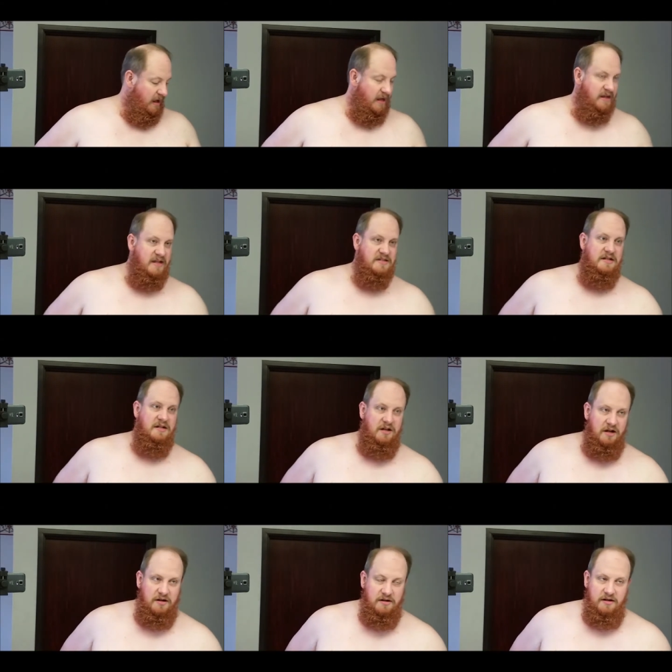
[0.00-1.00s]
Lesson
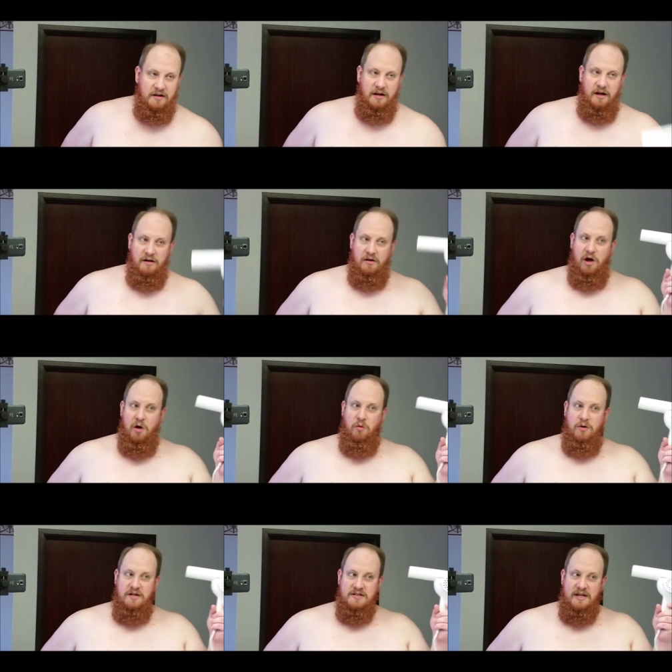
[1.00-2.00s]
learned.
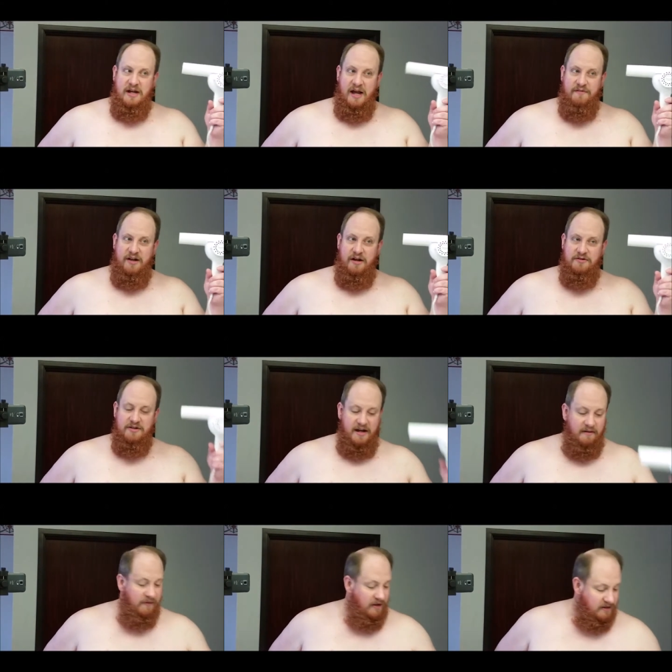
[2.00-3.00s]
Always have a
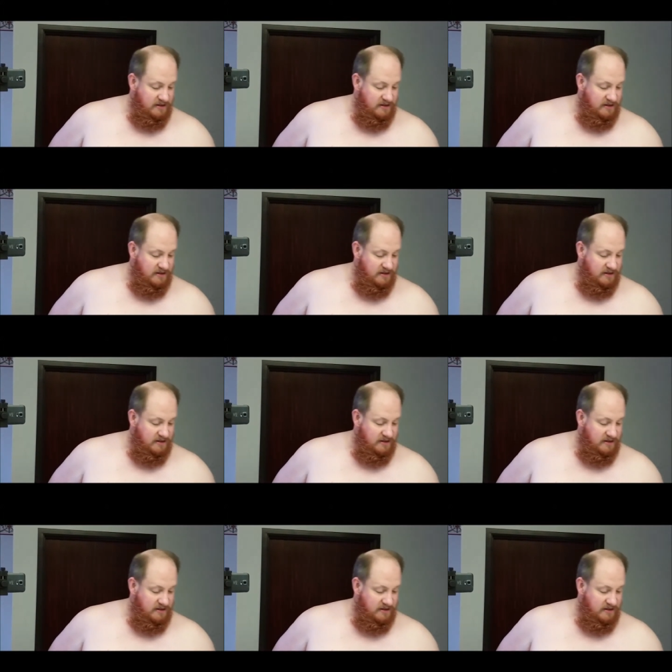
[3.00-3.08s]
hairdryer.